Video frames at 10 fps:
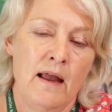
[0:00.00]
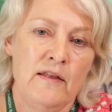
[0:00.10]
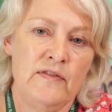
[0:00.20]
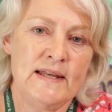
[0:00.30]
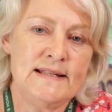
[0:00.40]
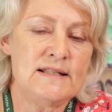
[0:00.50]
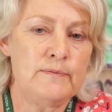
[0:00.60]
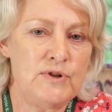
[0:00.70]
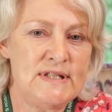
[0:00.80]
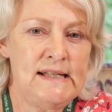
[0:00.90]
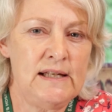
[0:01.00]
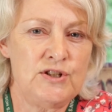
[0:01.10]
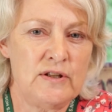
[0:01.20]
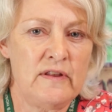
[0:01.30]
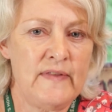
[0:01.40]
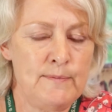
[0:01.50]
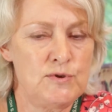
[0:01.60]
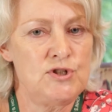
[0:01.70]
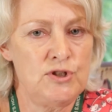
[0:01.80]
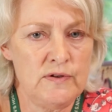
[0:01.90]
This is a procedure that they
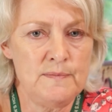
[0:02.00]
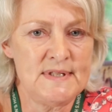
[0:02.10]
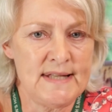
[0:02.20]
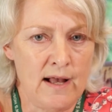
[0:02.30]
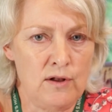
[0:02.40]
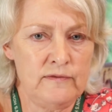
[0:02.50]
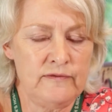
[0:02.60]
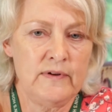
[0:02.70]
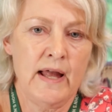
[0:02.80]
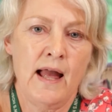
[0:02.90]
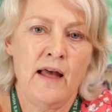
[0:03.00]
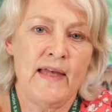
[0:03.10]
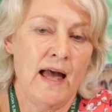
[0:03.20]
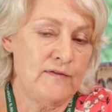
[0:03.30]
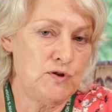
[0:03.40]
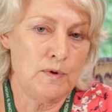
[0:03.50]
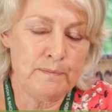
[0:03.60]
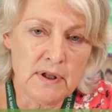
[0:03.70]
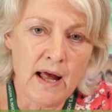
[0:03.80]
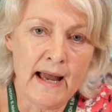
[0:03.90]
must do themselves. They have to
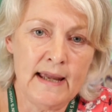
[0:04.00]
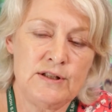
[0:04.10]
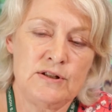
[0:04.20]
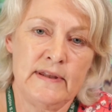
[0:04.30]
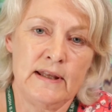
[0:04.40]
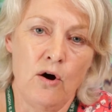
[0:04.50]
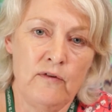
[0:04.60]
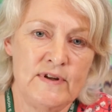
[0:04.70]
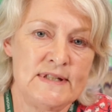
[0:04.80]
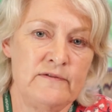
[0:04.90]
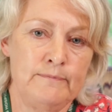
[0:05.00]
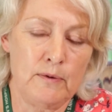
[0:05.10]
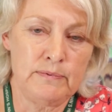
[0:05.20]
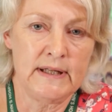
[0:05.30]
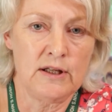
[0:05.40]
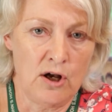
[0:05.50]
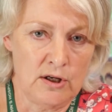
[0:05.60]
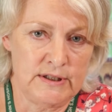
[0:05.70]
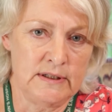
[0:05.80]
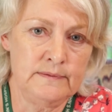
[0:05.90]
apply to the Office of Public
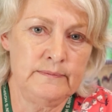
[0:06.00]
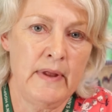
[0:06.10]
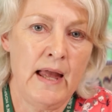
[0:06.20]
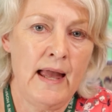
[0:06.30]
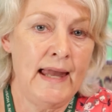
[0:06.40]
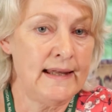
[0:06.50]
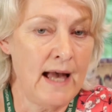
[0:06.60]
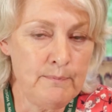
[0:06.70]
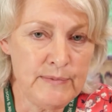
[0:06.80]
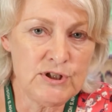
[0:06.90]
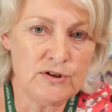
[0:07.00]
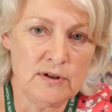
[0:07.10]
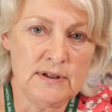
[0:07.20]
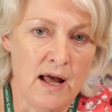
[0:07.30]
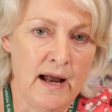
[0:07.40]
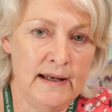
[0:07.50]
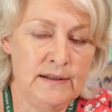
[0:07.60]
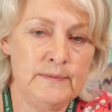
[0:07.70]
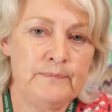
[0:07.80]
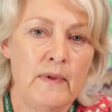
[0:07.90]
Guardian. It can be done
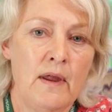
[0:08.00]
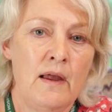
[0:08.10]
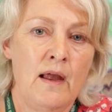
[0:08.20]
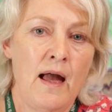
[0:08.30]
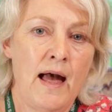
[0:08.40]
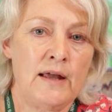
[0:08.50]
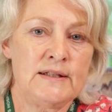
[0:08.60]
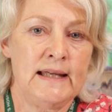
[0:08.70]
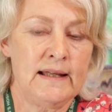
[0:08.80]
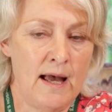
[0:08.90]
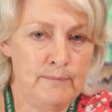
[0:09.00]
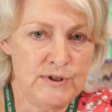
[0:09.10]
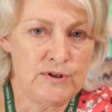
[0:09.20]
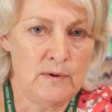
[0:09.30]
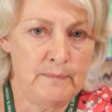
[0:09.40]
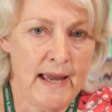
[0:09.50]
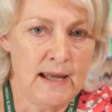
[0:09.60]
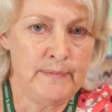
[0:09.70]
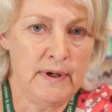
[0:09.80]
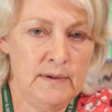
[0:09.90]
online and it can be done on
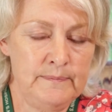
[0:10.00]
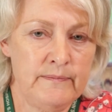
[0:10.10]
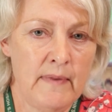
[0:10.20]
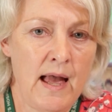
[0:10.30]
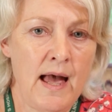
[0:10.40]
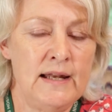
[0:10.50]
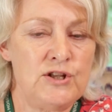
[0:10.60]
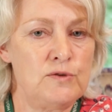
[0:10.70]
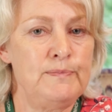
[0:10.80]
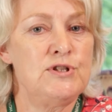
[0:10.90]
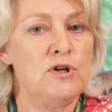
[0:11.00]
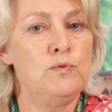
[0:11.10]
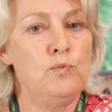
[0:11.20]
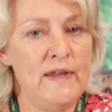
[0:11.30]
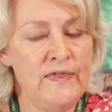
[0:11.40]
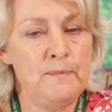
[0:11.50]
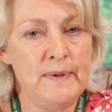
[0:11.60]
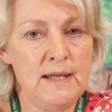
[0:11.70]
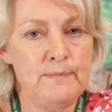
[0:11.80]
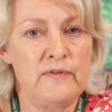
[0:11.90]
paper, and it should be done with the
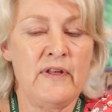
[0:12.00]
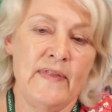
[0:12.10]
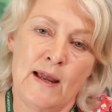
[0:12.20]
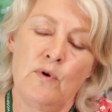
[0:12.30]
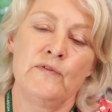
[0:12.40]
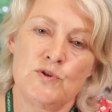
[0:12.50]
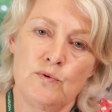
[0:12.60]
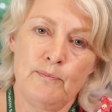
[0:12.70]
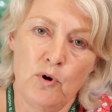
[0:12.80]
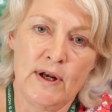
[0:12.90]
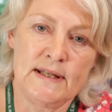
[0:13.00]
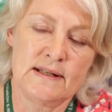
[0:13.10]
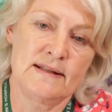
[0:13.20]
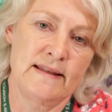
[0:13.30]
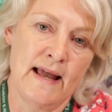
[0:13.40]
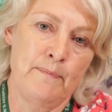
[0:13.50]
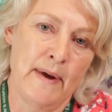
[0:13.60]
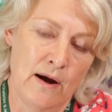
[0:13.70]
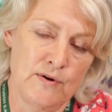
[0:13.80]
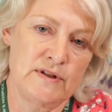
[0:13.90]
people that they want to appoint as their
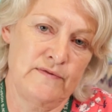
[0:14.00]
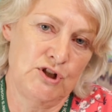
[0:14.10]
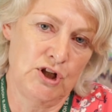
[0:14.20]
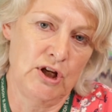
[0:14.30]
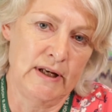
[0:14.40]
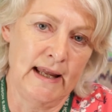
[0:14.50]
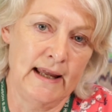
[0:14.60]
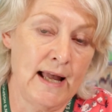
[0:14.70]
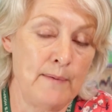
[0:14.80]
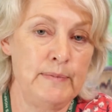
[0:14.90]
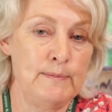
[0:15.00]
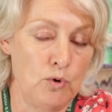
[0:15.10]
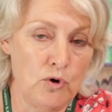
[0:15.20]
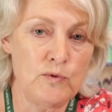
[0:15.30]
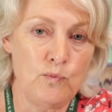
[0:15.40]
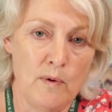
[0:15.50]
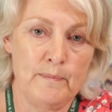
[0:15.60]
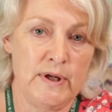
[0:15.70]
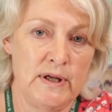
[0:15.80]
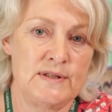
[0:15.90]
powers of attorney. It can be more than one
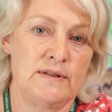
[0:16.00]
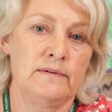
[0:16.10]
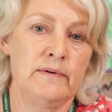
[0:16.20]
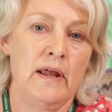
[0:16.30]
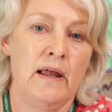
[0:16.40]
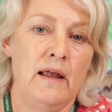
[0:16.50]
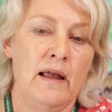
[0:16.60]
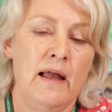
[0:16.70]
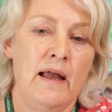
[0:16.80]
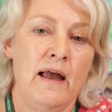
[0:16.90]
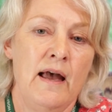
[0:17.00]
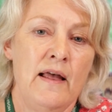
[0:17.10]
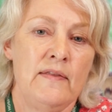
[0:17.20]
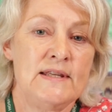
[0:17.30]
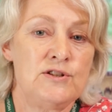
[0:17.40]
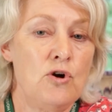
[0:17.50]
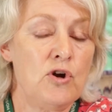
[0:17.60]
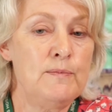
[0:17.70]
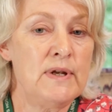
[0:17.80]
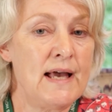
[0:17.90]
person. This
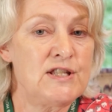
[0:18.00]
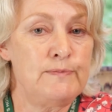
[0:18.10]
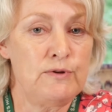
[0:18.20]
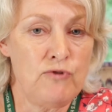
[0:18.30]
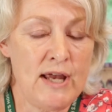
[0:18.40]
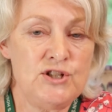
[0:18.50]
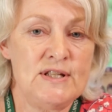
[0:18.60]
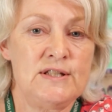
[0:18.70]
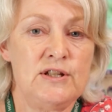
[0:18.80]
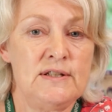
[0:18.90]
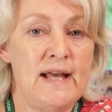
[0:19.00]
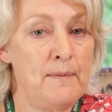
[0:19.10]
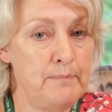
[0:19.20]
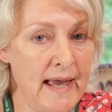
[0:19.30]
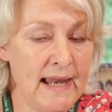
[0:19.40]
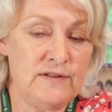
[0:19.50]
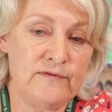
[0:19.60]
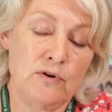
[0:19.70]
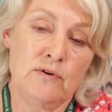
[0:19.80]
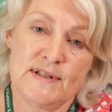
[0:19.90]
document has to be registered and paid
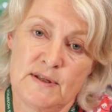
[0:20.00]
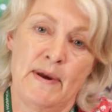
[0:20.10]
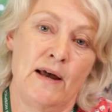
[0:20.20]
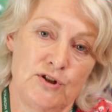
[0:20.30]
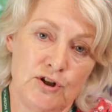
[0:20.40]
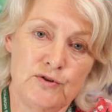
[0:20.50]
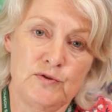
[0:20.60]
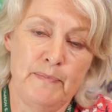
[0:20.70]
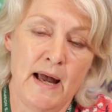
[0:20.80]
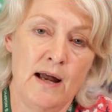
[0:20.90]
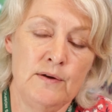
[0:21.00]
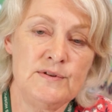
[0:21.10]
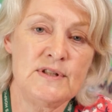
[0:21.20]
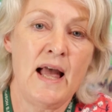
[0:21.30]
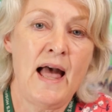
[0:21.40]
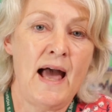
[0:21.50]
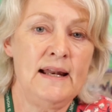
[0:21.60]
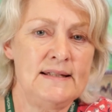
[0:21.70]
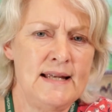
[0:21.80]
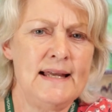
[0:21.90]
for. It's about £100 and
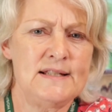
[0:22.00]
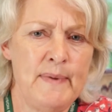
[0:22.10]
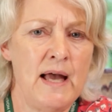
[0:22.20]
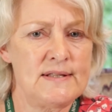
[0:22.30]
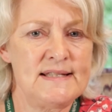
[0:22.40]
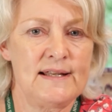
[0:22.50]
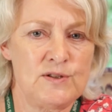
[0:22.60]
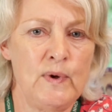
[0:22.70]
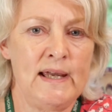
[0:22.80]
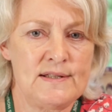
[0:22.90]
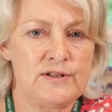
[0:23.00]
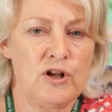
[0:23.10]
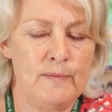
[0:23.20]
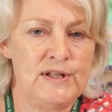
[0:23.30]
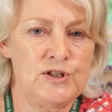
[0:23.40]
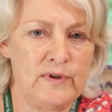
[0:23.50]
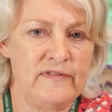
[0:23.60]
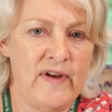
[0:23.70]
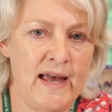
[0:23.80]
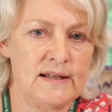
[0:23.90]
it takes about 6 weeks to come into
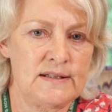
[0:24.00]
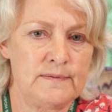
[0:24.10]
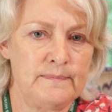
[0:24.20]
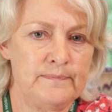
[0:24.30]
effect.